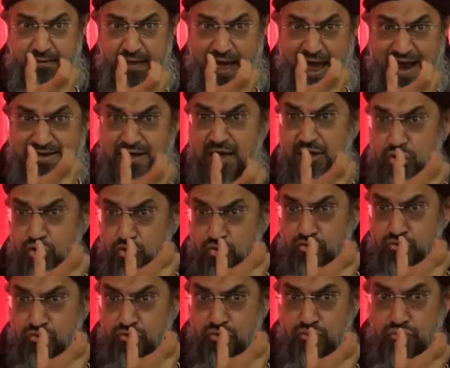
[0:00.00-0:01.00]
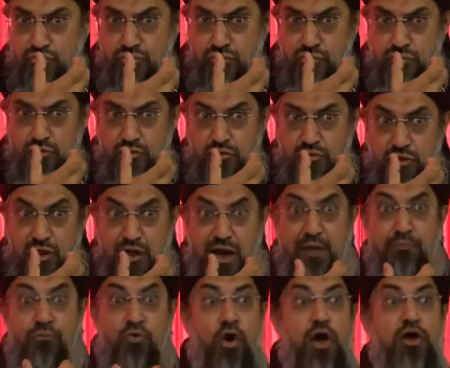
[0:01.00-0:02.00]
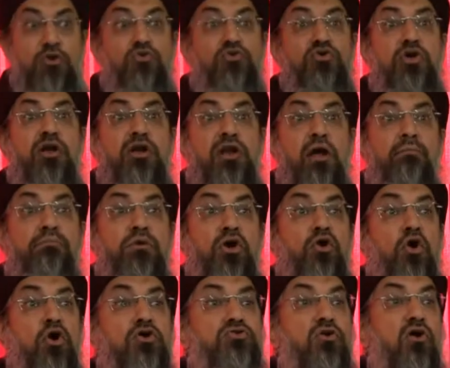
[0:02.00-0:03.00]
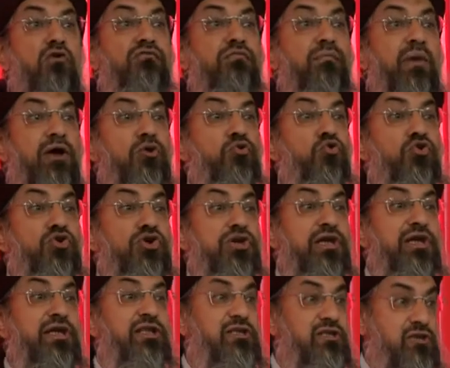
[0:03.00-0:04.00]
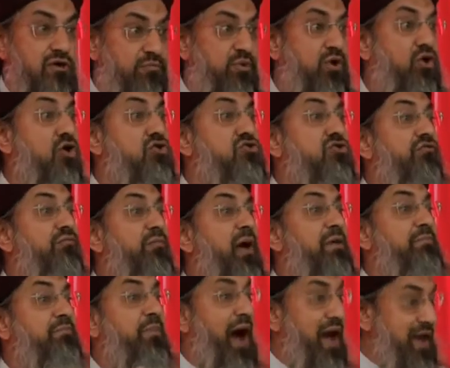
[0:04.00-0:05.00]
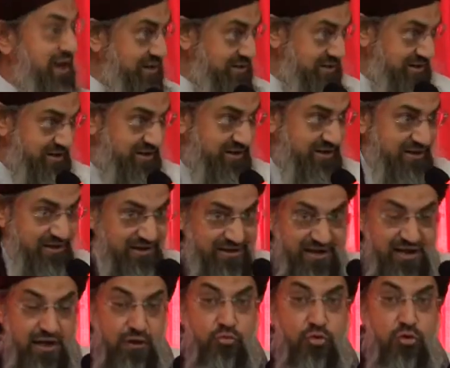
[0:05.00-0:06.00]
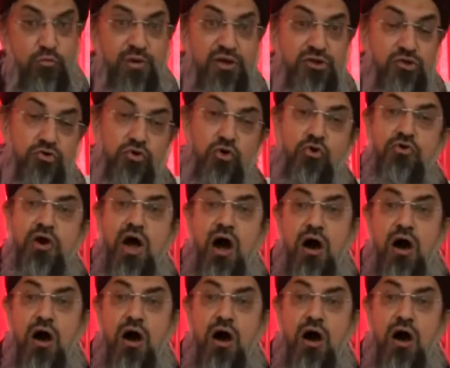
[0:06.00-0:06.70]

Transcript: attitude that I'm going to Jannah because of my good deeds or because of my piety. He will be thrown